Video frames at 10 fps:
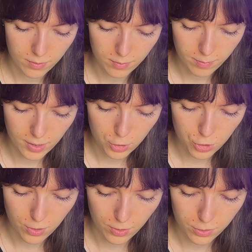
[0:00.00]
make
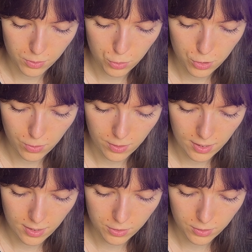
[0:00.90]
sure to show
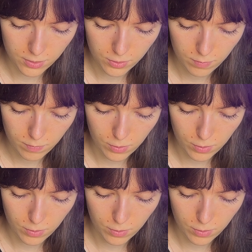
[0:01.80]
that it's got some